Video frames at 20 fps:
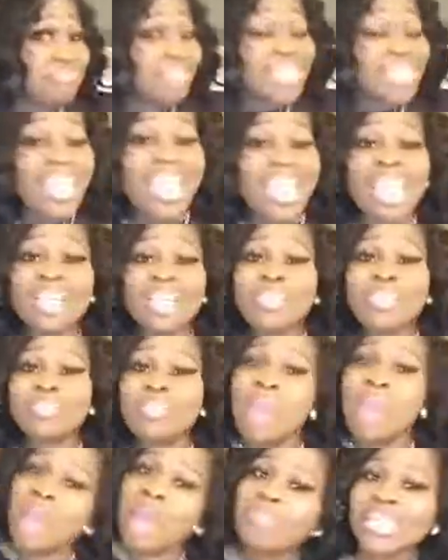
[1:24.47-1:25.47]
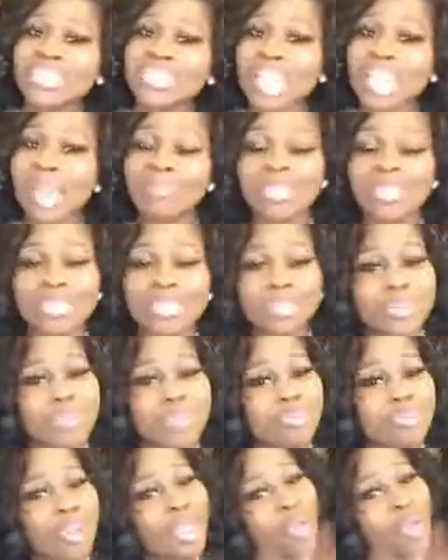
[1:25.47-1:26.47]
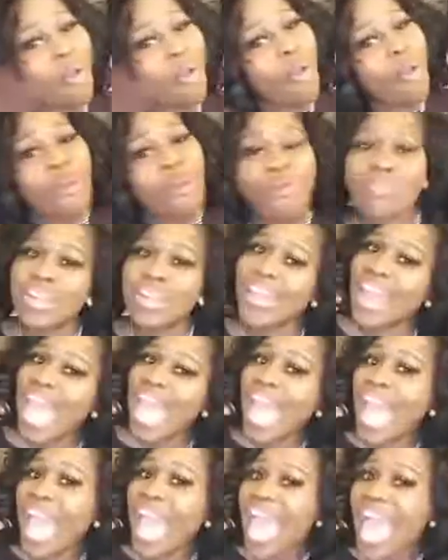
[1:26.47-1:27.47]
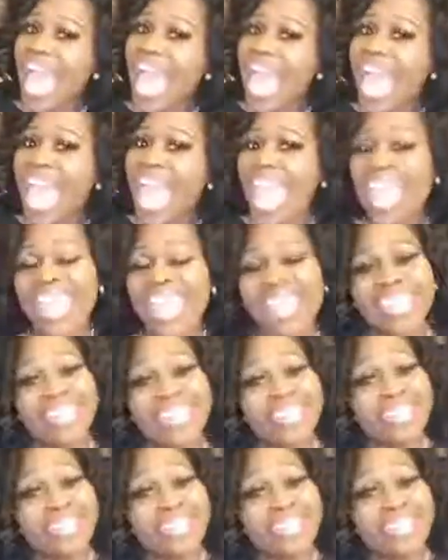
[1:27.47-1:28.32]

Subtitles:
Because you know I'm the type that do you right all night.